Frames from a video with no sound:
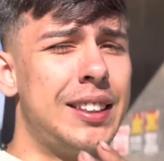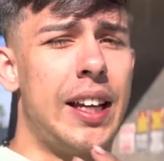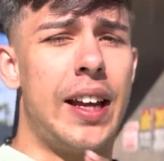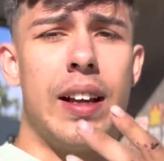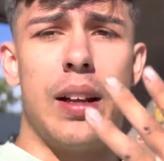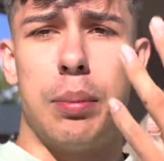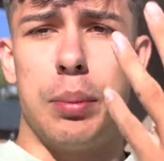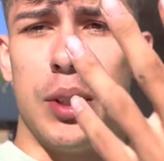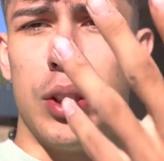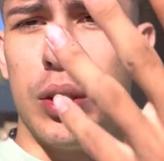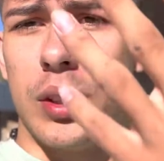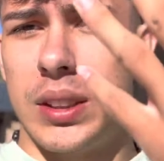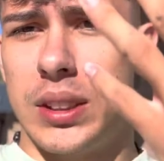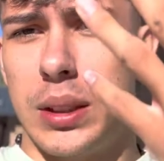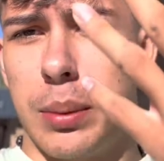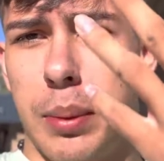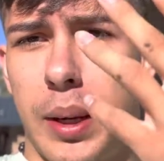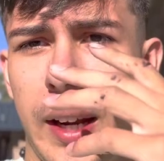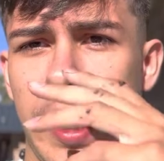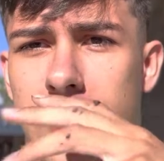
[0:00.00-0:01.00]
that. I mean, you can
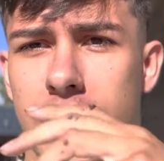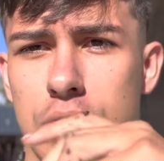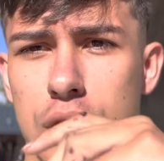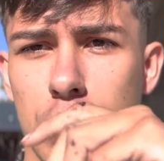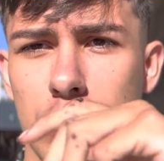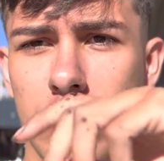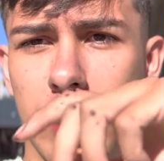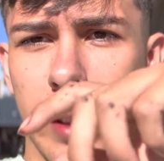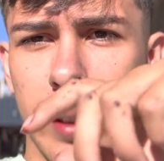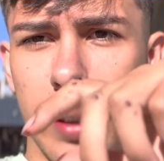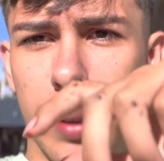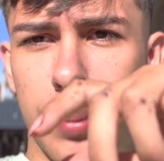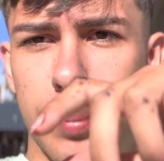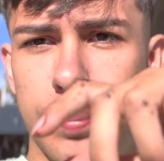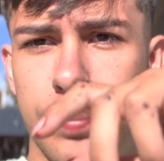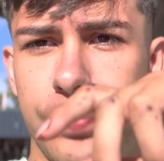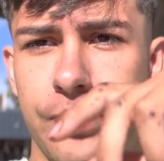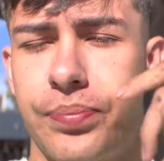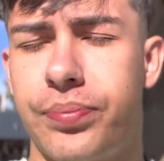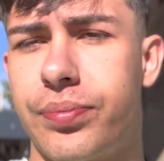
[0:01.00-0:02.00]
see my hand is all cut up
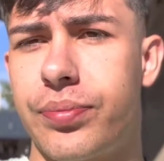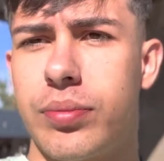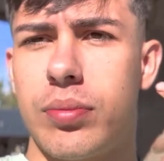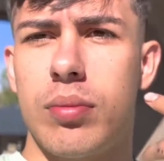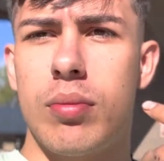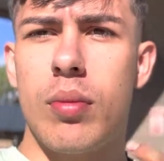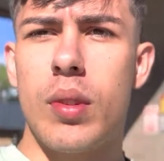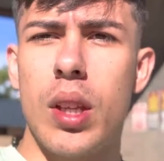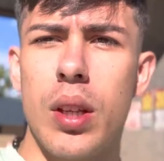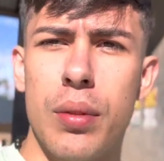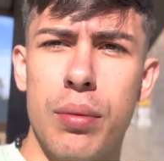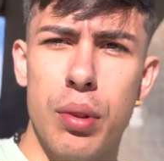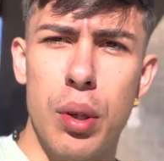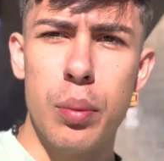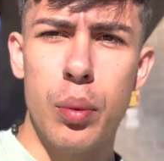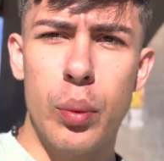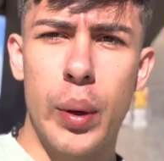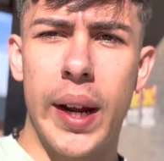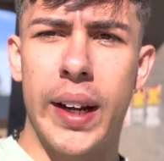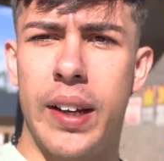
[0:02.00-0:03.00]
from
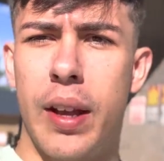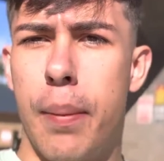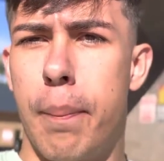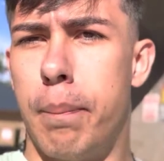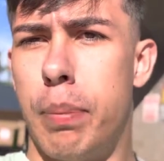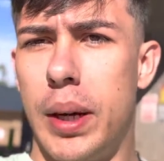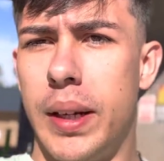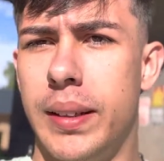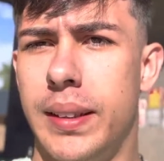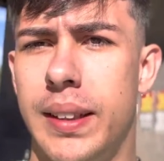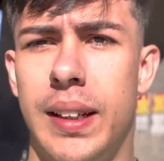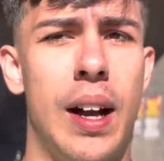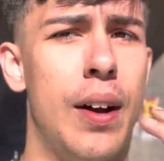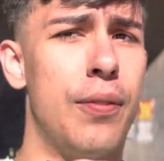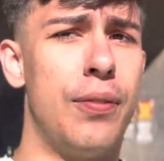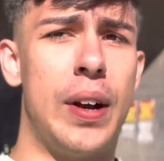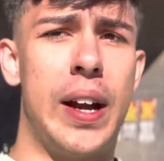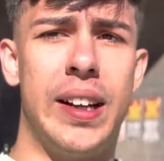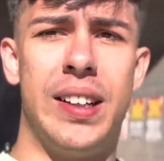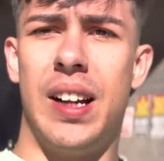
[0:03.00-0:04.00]
the wreck, but I'm
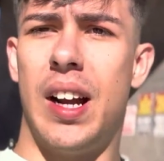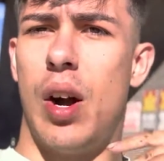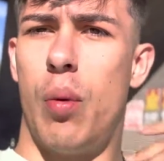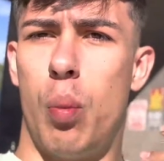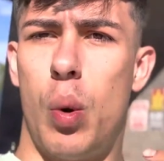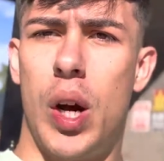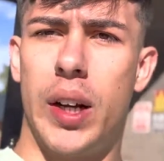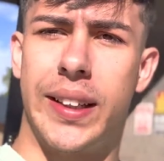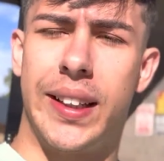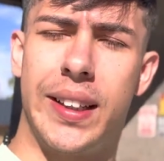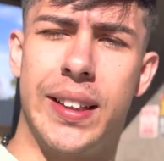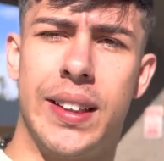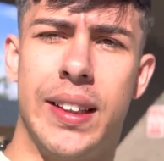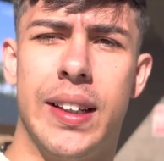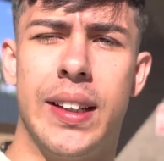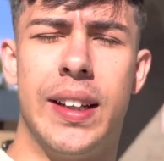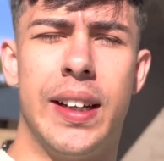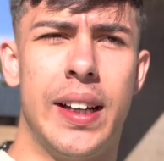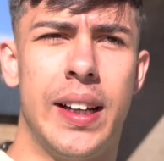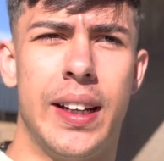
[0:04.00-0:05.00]
fine. I'm walking.
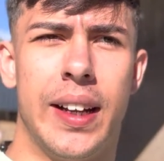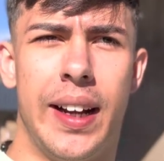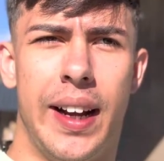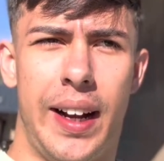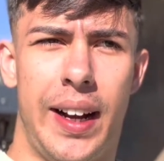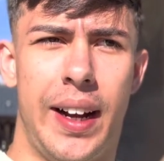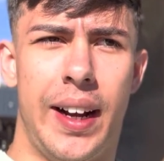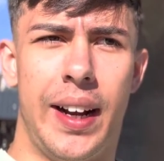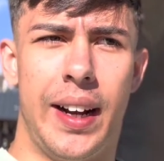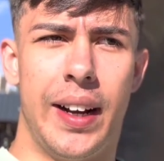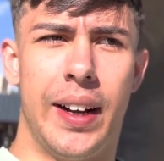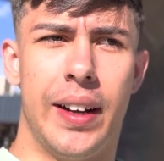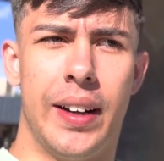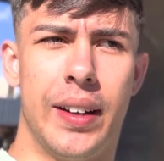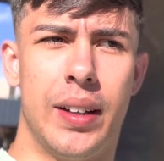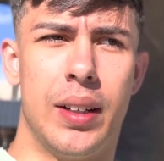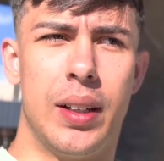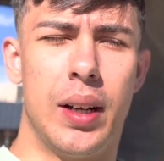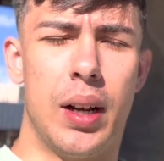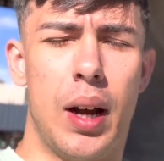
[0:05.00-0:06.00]
Uh,
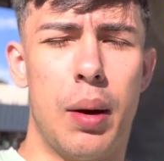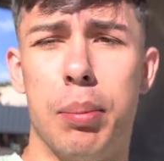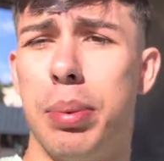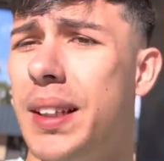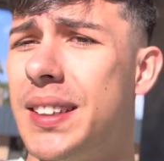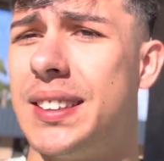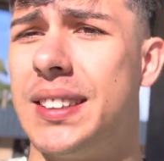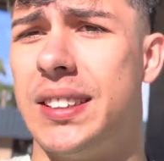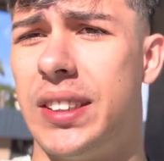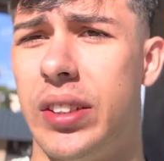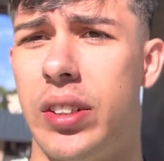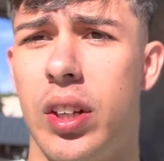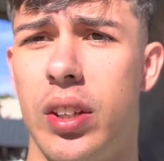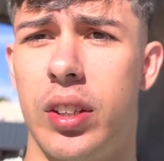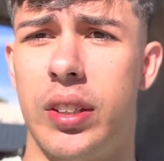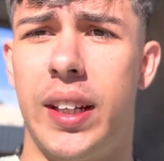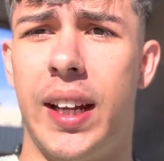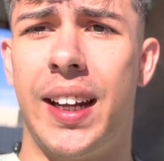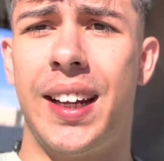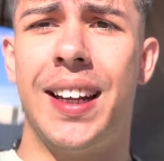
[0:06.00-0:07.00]
I'm blessed to see another
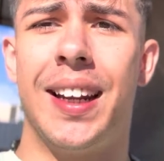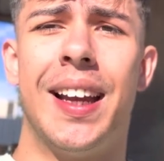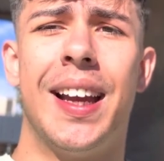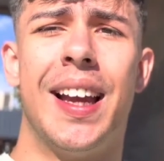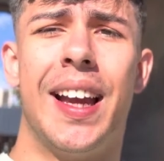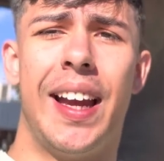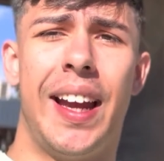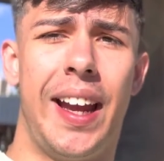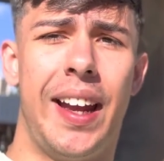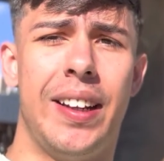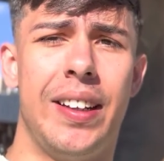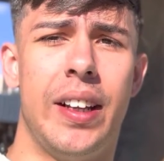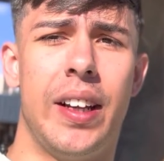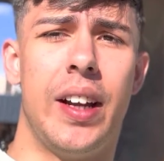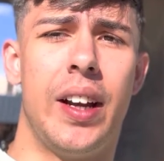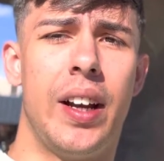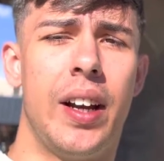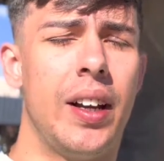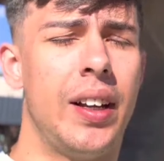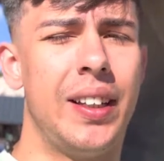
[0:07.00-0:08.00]
day. And
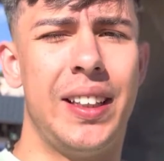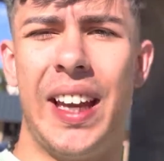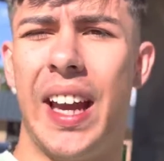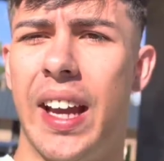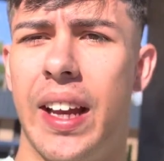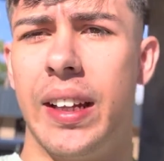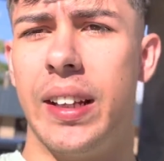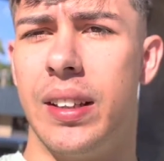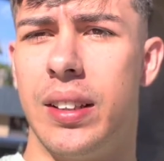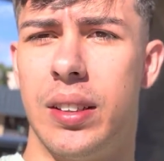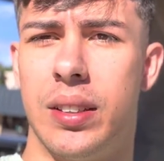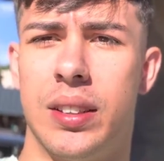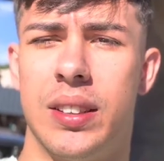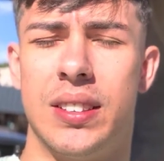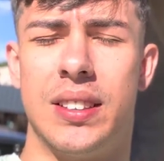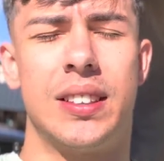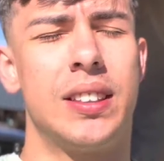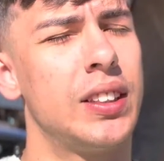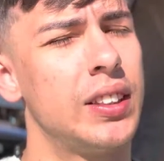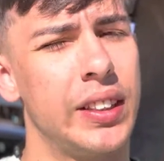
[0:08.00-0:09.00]
uh, yeah,
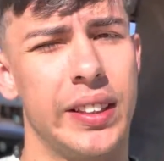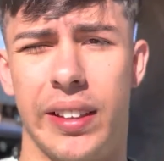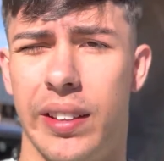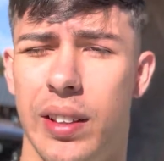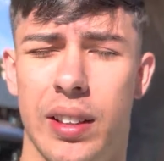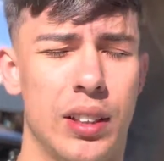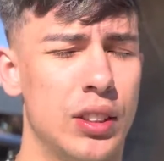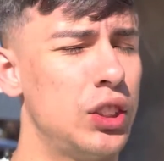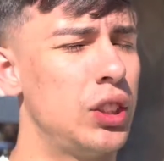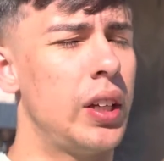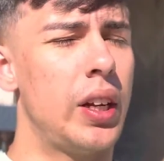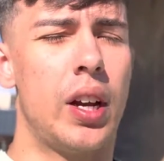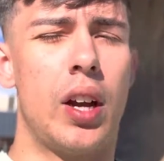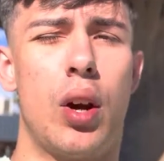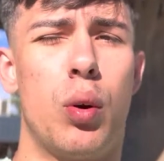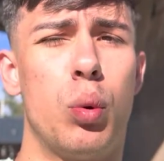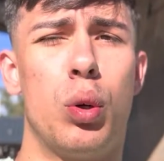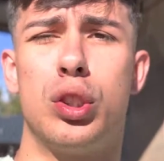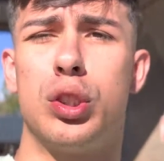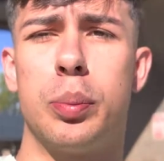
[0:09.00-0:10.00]
let's,
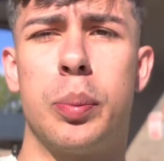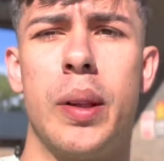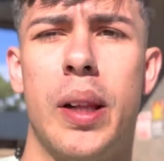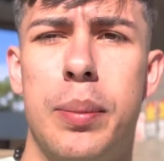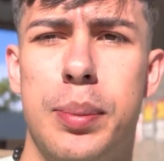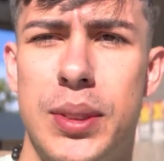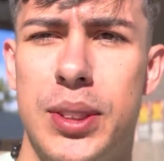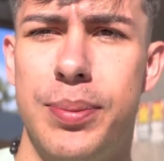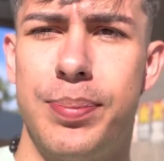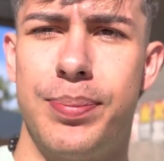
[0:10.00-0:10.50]
let roll some clips.